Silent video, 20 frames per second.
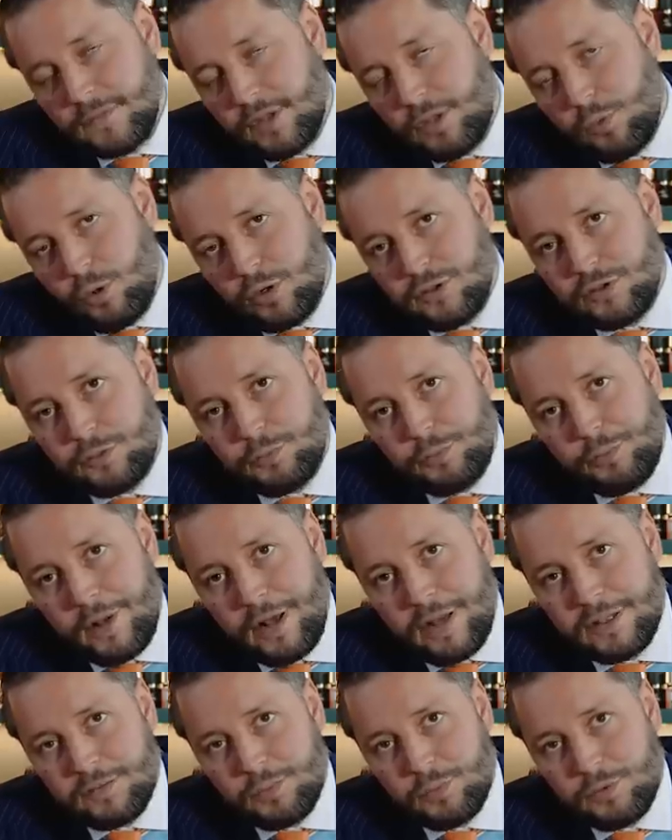the watch is
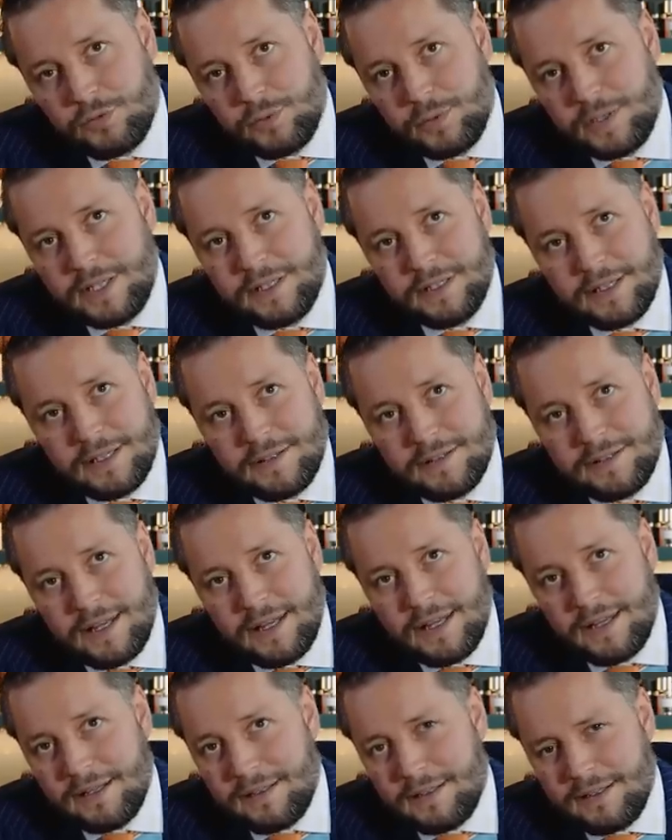priced between, let's
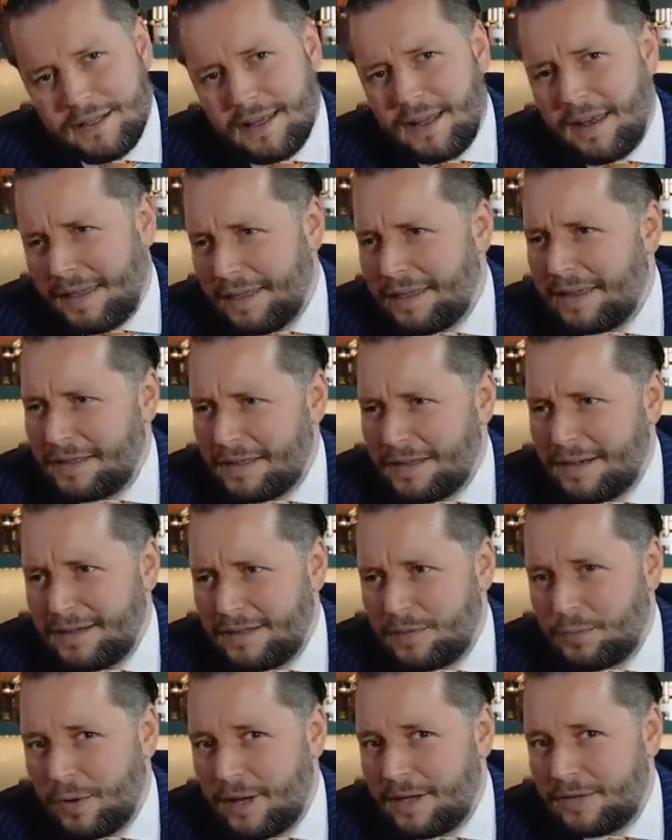say, I think the
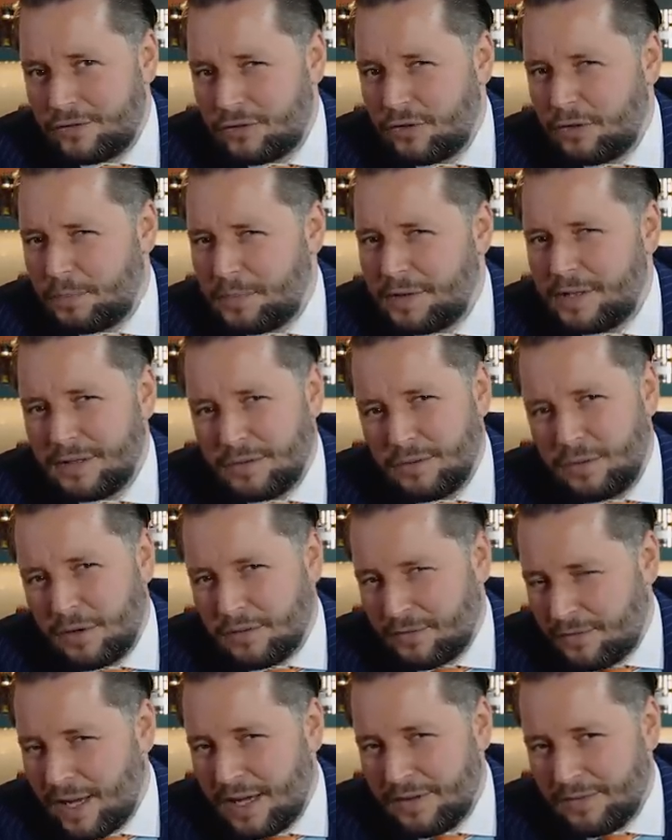list price should be
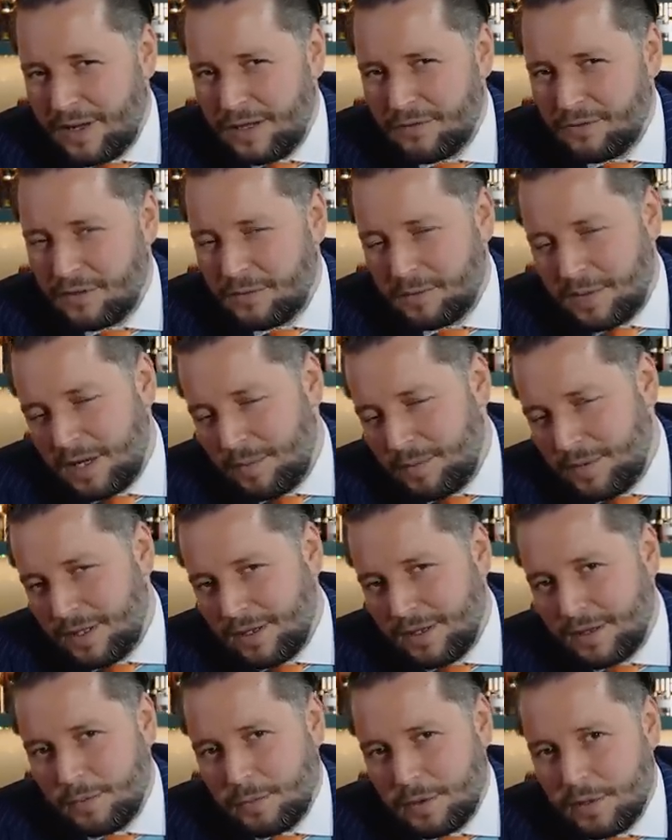around 500, maybe a
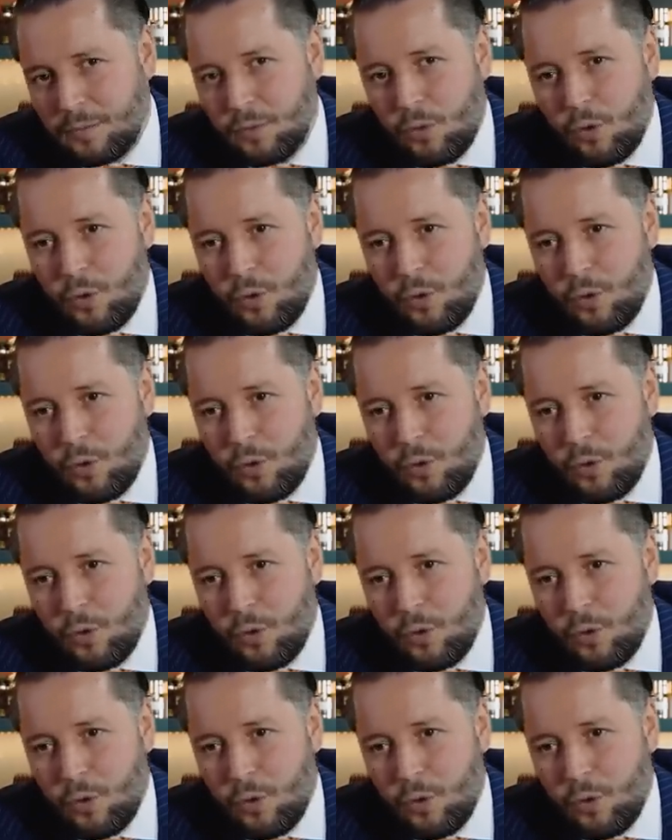little bit